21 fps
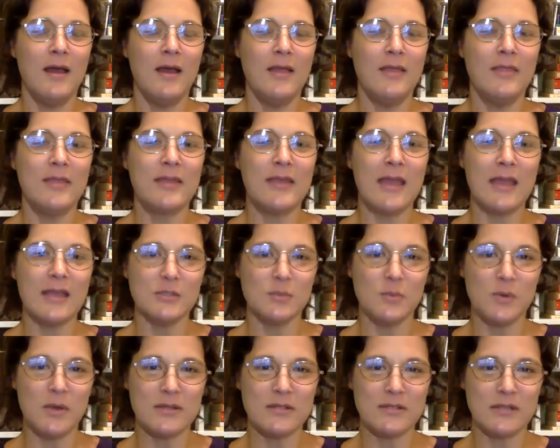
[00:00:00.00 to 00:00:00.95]
The case
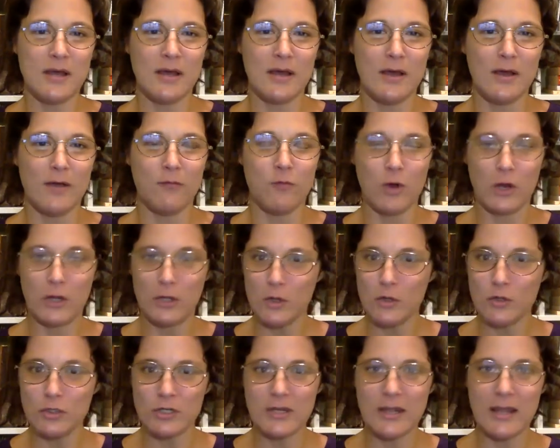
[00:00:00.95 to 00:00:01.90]
was a
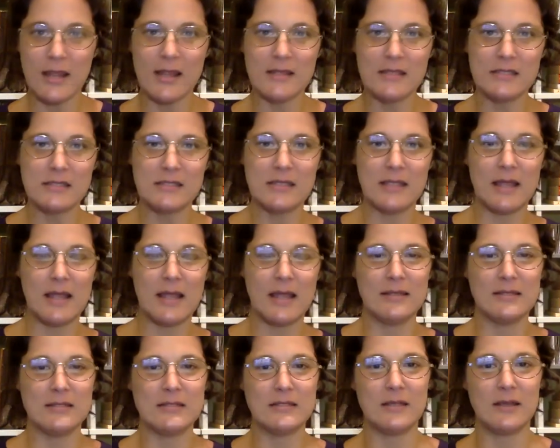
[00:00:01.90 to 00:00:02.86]
foreclosure case,
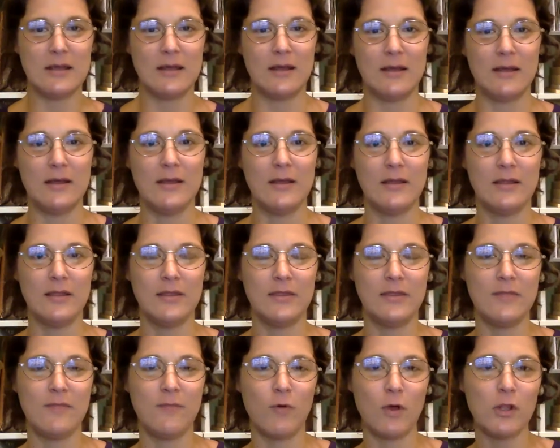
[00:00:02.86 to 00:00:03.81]
and
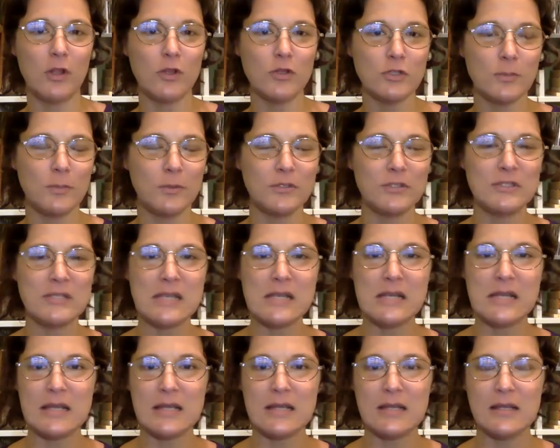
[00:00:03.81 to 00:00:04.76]
the foreclosure
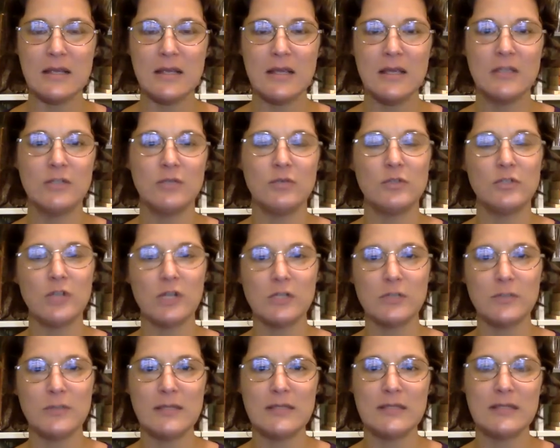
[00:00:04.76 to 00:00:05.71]
proceeded to a
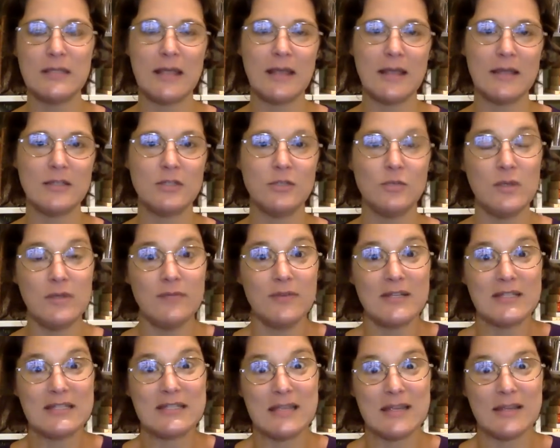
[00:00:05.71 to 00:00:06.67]
judgment and to
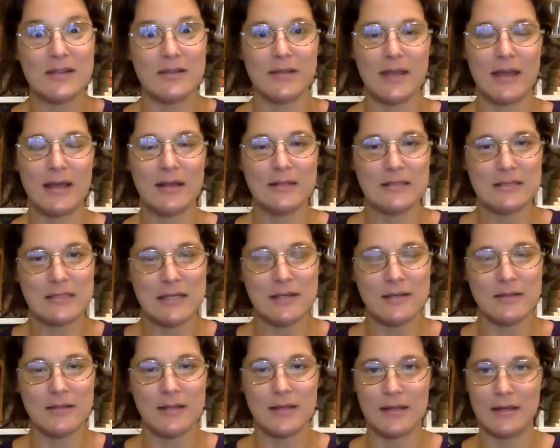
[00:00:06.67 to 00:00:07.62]
even a sale. They had a
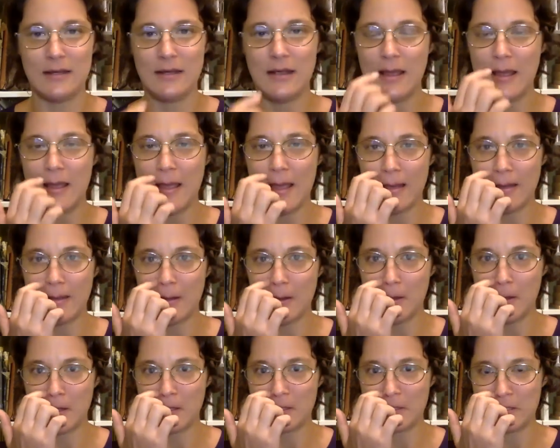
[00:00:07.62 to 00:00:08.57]
sale at an
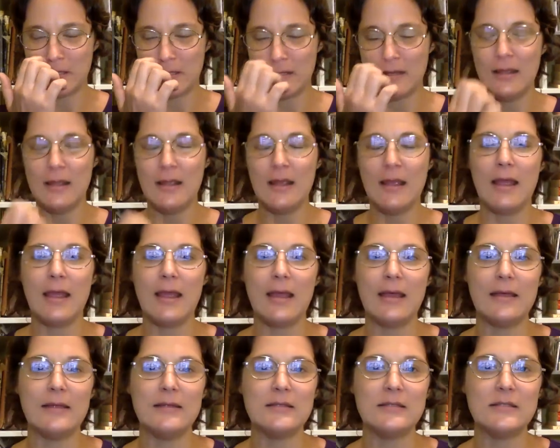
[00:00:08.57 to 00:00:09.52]
auction.
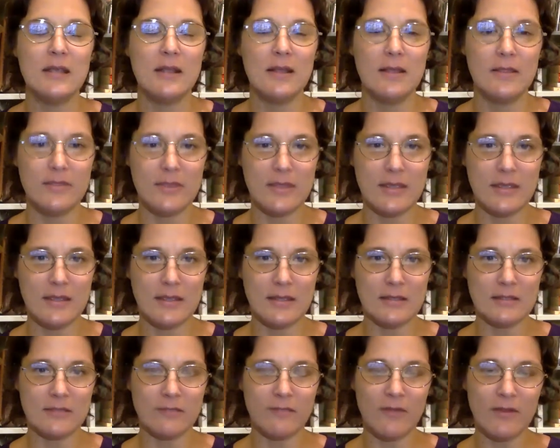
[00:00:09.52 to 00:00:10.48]
And the
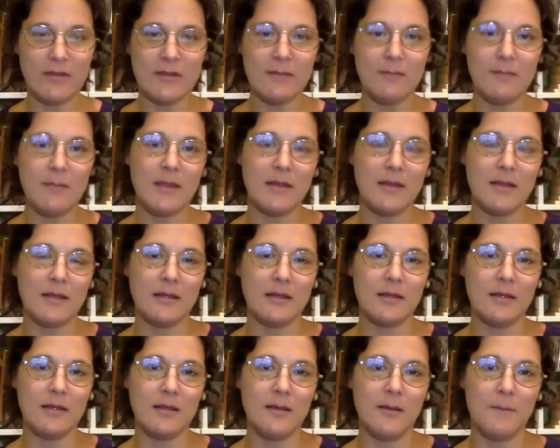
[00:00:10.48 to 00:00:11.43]
defendant made
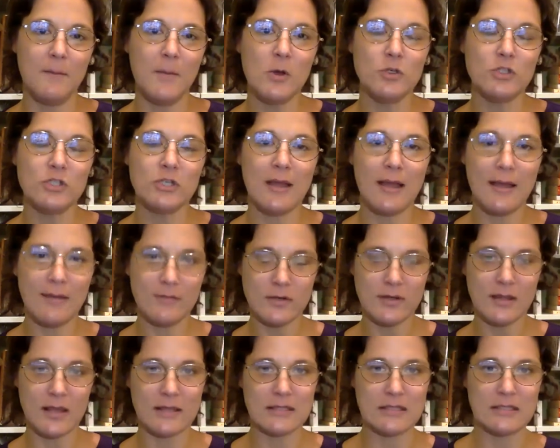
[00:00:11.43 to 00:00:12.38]
a motion after
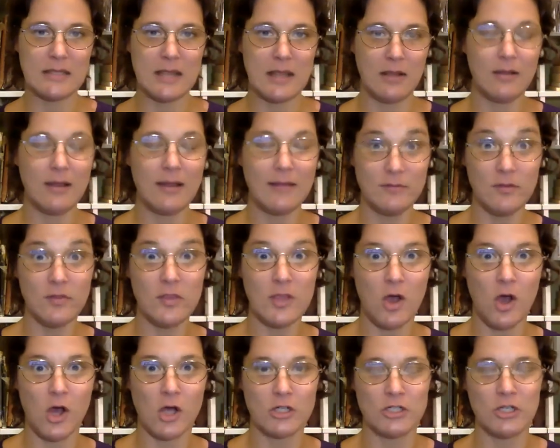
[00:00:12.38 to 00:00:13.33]
that sale, after the
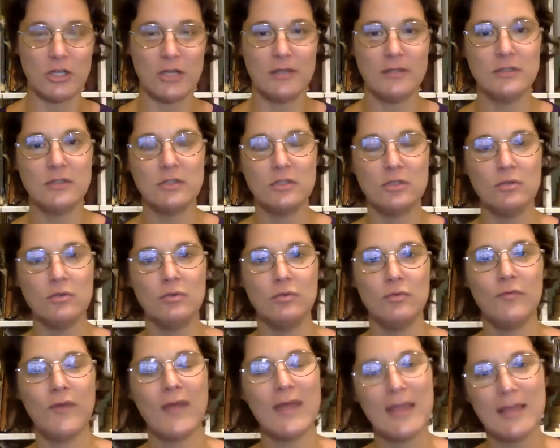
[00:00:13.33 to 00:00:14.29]
auction,
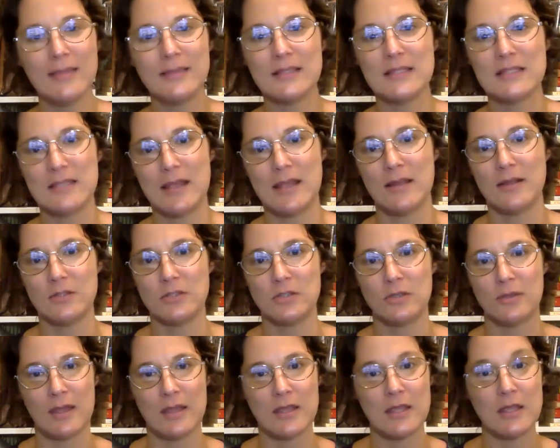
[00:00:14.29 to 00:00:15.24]
to vacate the sale
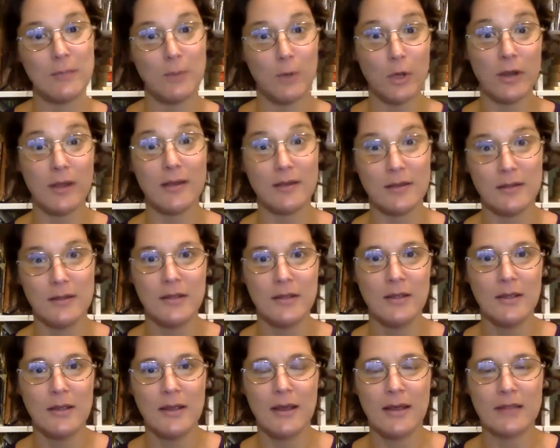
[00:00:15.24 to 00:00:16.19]
so that he could put in
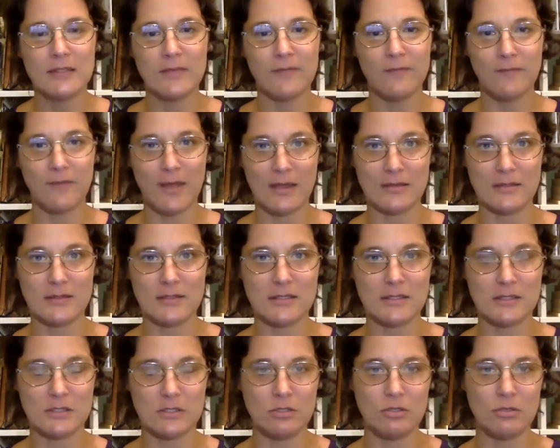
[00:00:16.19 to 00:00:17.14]
a
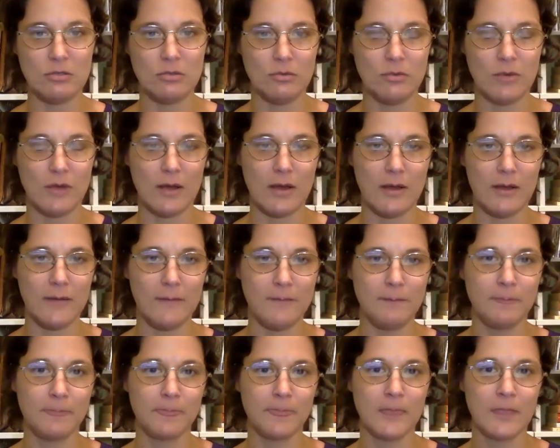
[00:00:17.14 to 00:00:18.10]
defense to
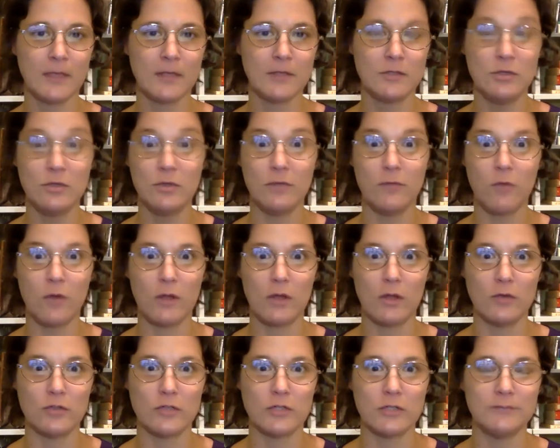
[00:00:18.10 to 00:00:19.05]
the
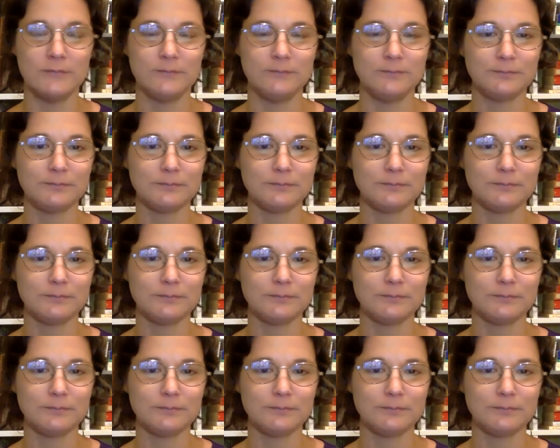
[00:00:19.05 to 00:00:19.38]
foreclosure.